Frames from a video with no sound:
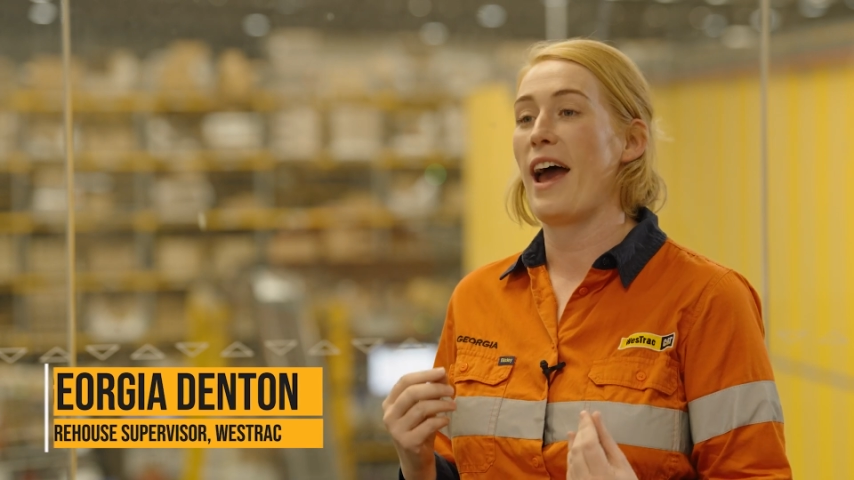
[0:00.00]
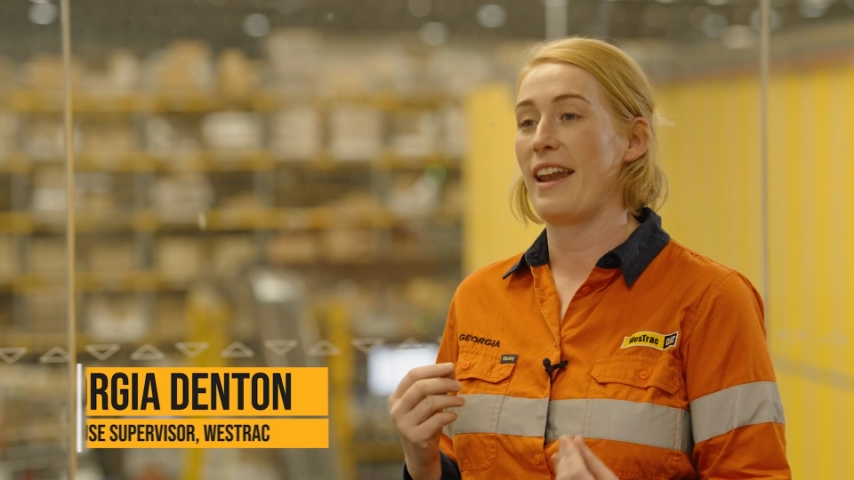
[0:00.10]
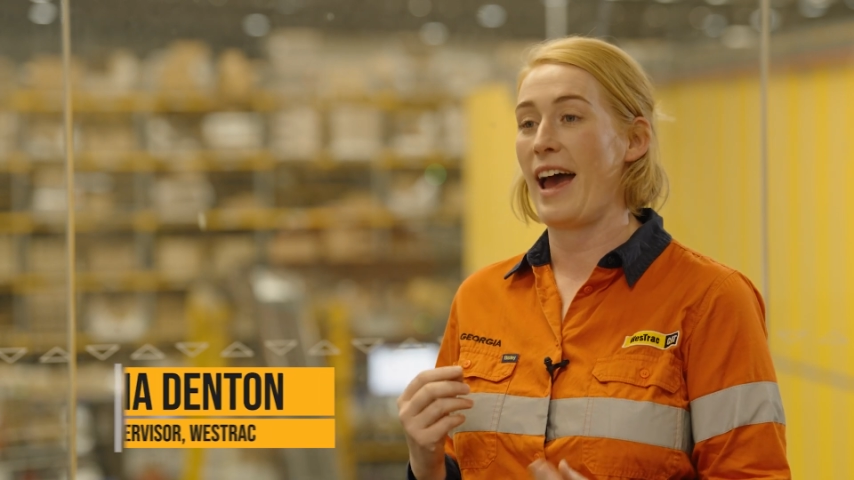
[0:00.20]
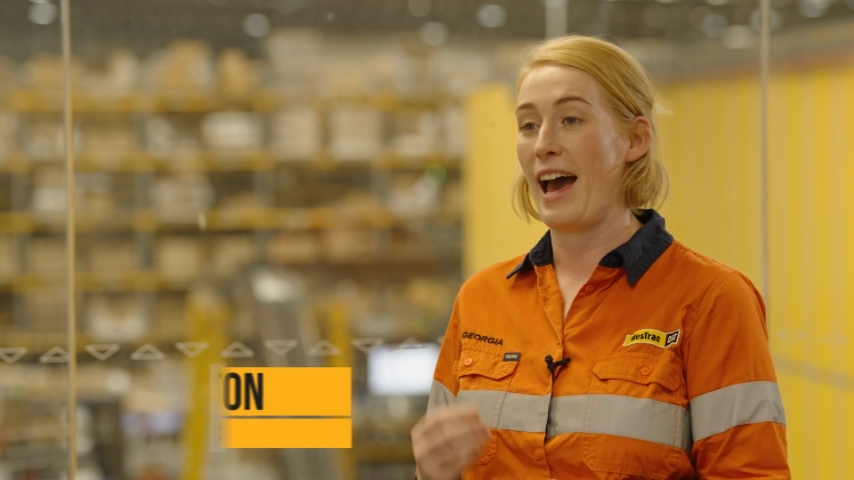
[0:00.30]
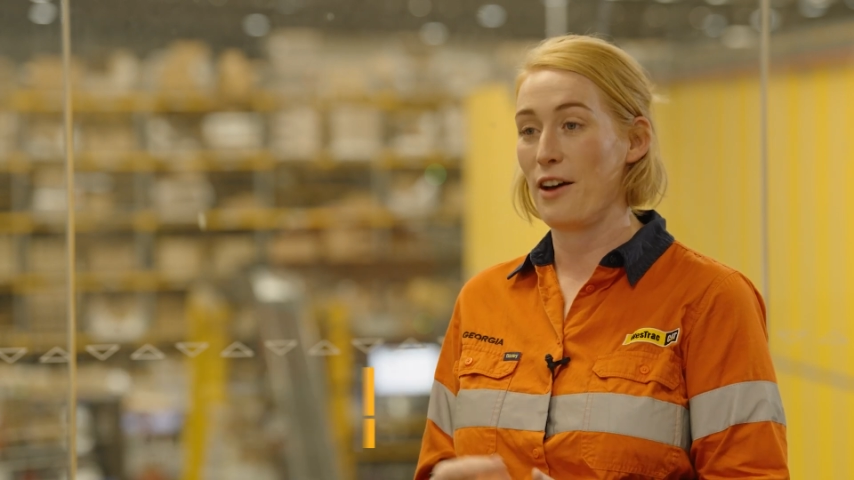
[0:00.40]

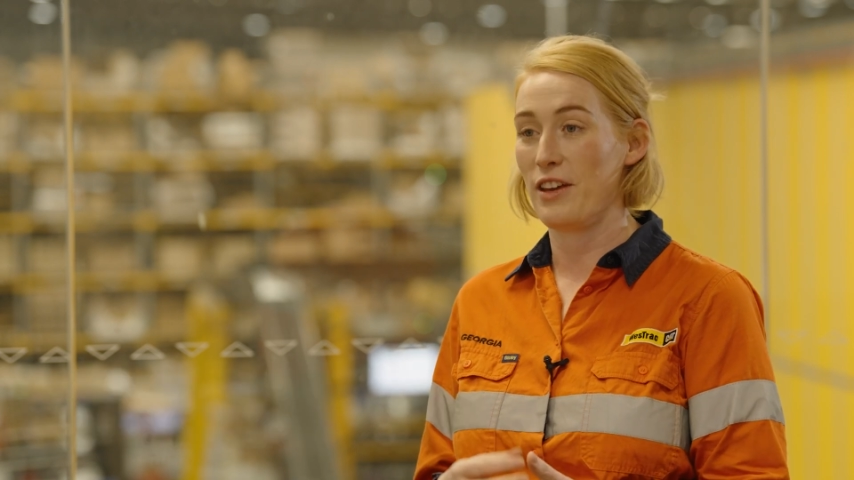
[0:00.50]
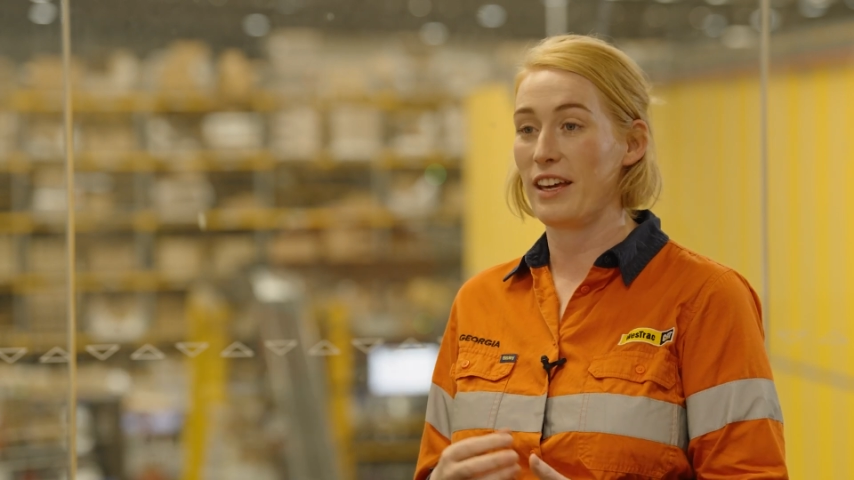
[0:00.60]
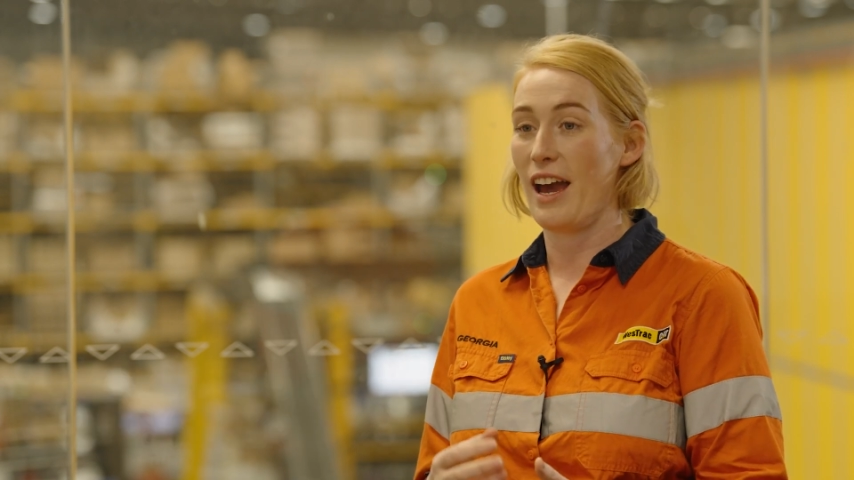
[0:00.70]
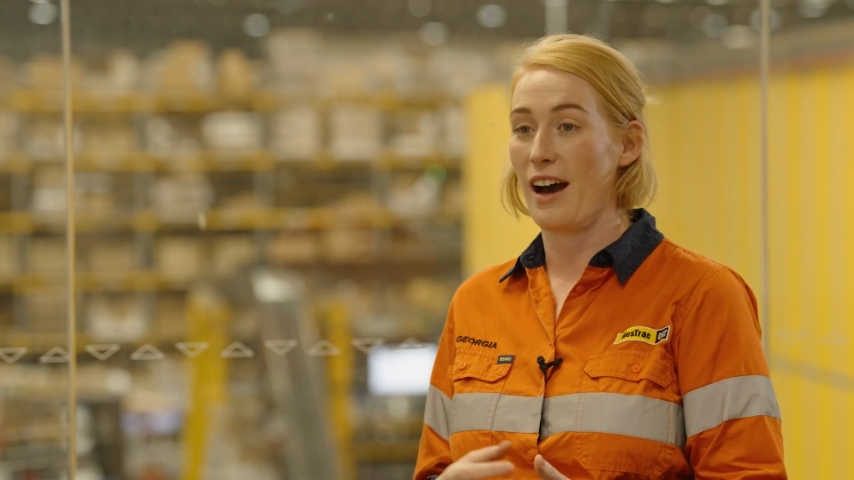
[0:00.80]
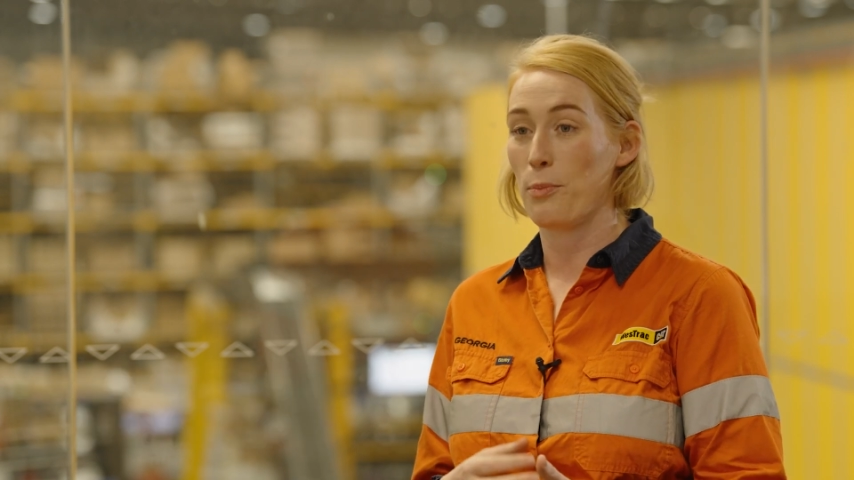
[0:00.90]
and
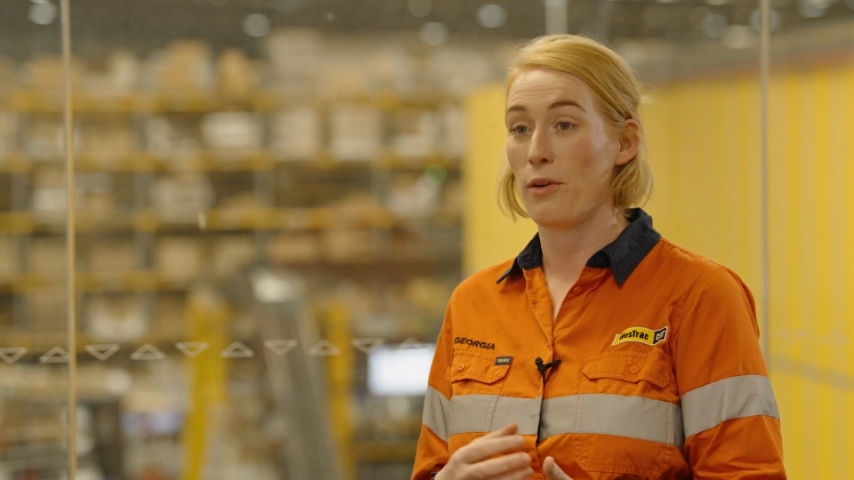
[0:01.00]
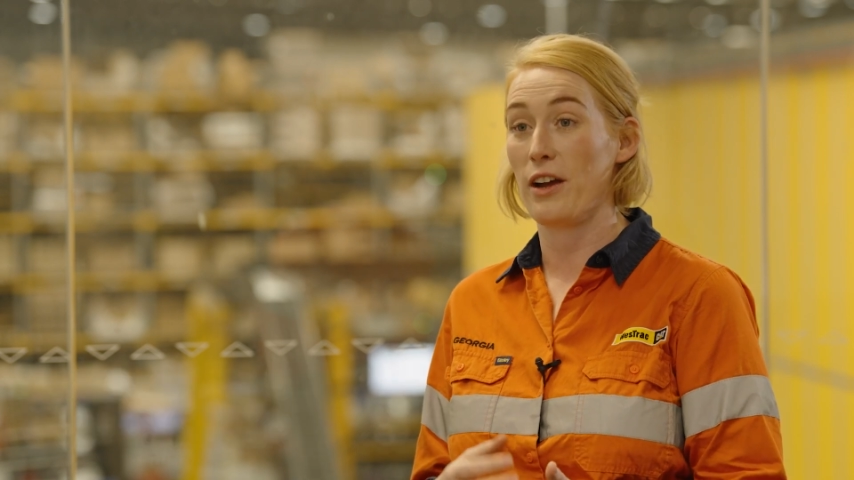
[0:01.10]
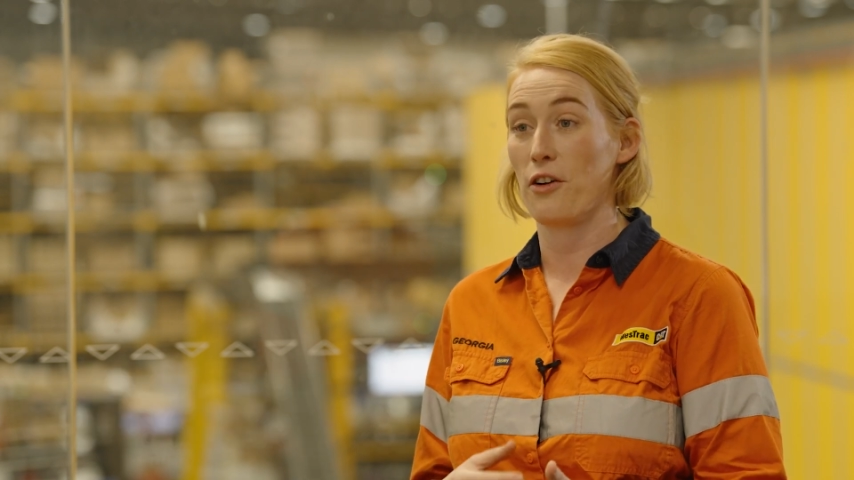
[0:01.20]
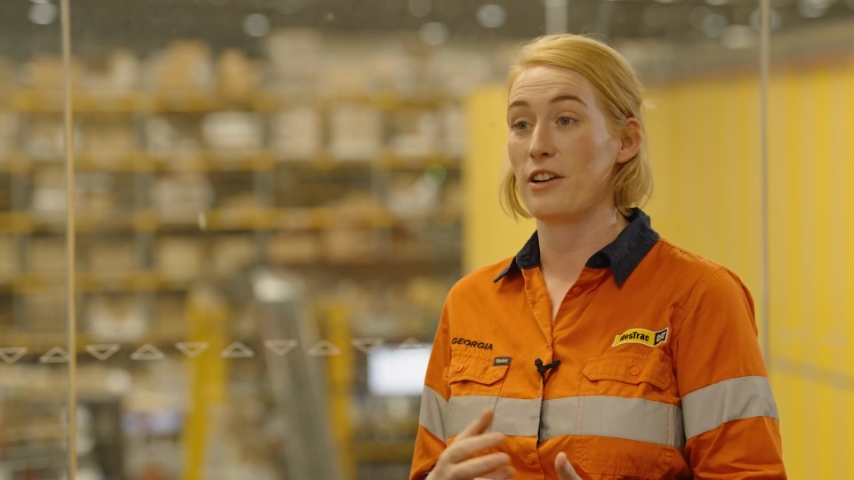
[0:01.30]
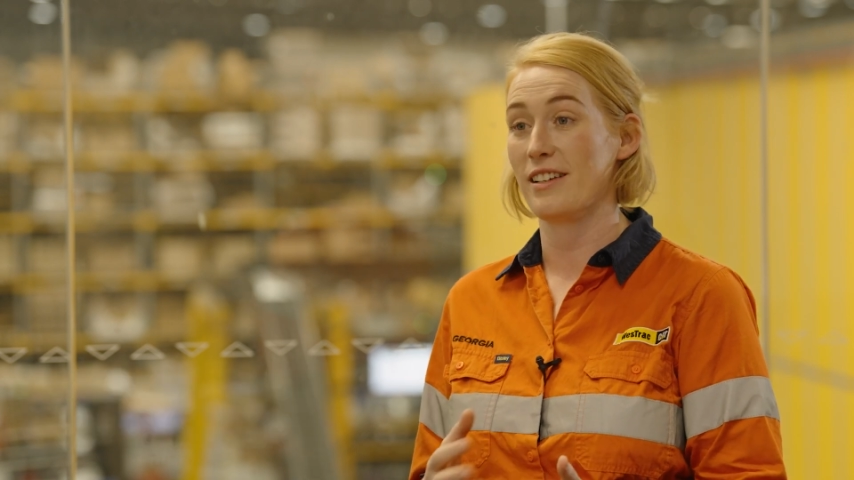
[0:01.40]
having our
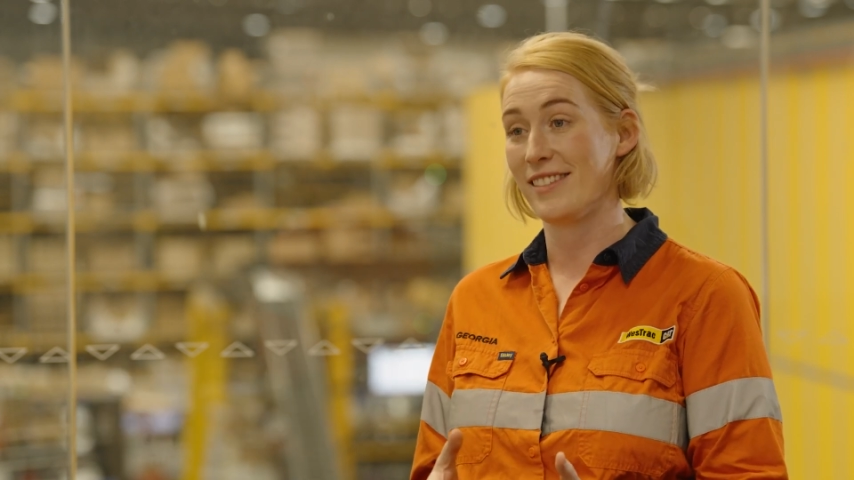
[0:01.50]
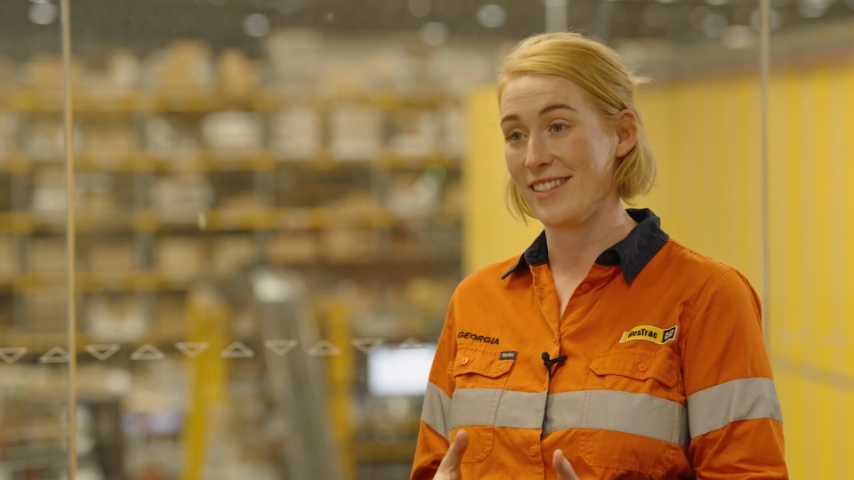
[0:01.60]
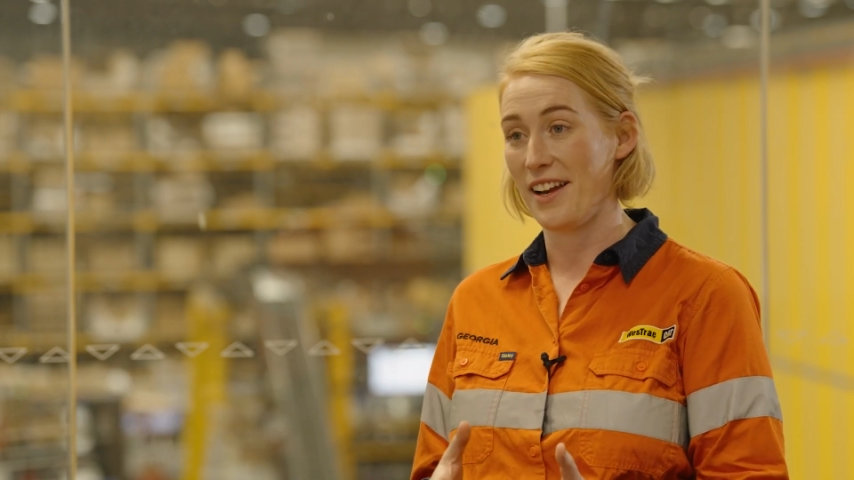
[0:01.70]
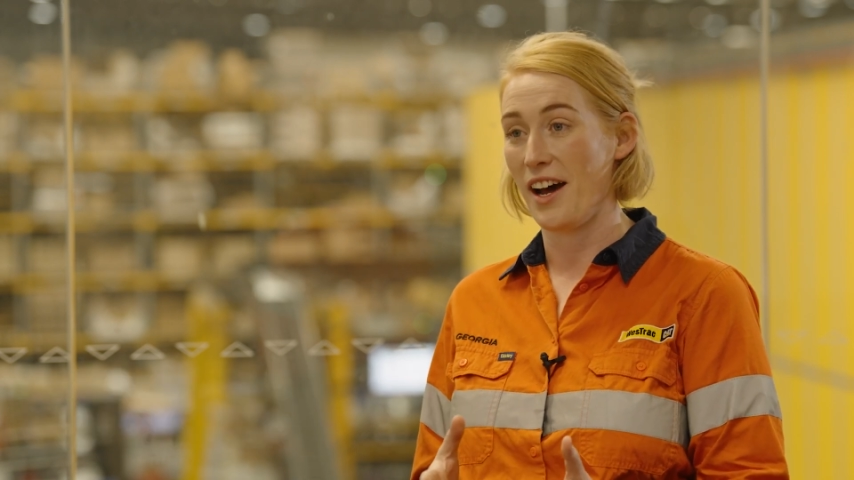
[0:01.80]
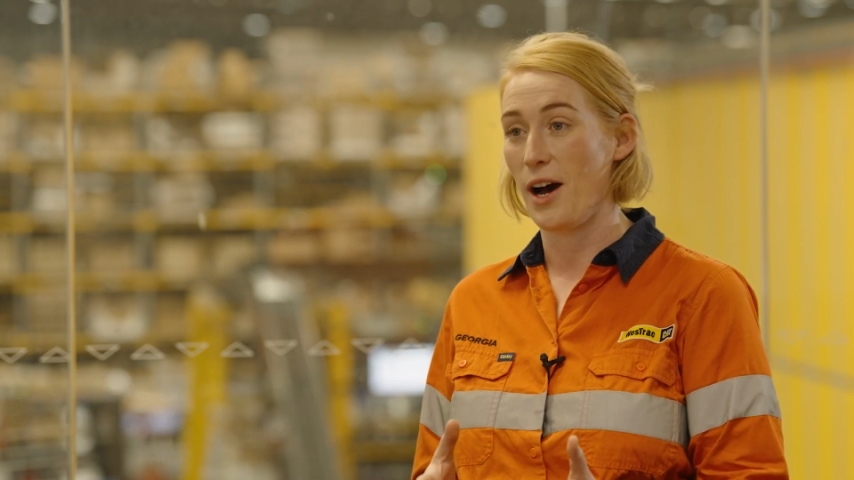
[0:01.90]
priorities set